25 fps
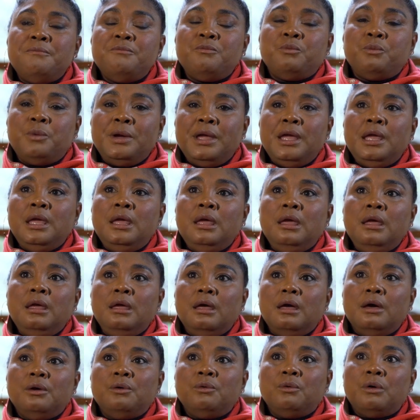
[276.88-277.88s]
where
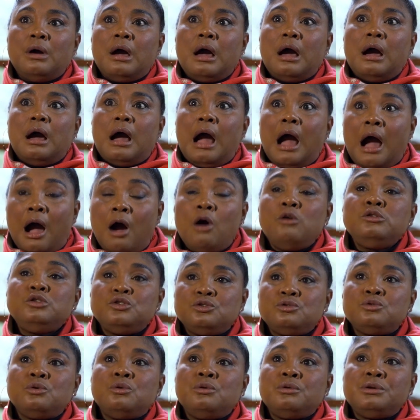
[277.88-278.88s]
our
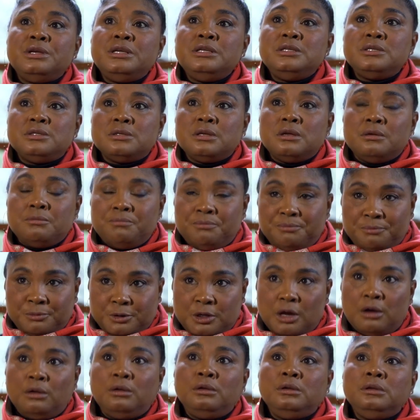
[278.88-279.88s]
stories
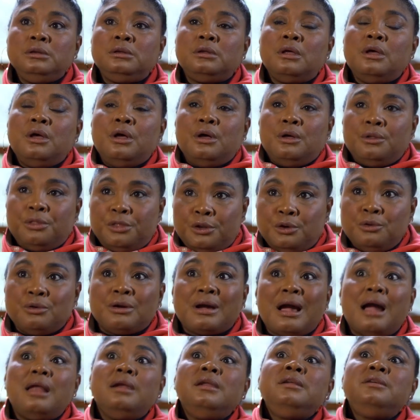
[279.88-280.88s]
told through
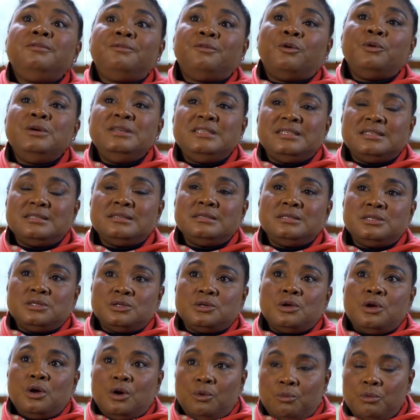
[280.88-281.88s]
colored
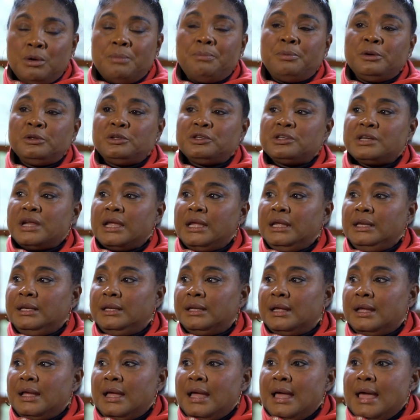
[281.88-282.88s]
voices were
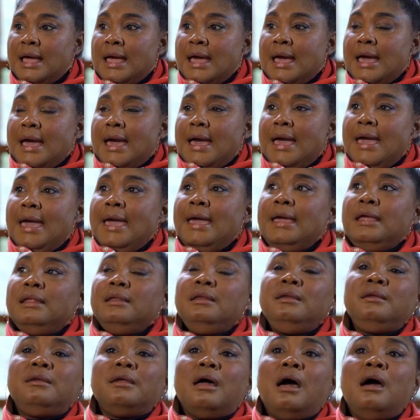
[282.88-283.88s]
portrayed.
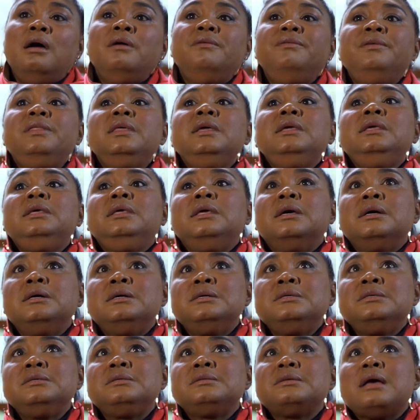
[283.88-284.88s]
And over the
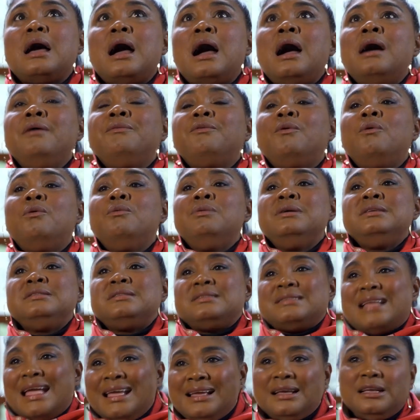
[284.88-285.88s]
years, I've always
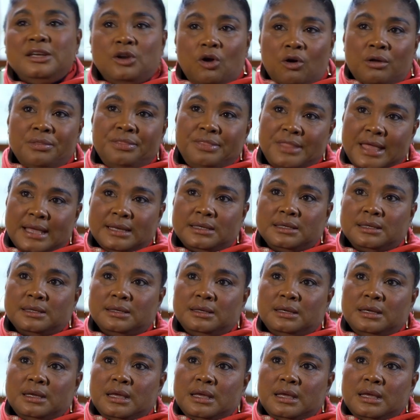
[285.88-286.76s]
taken on that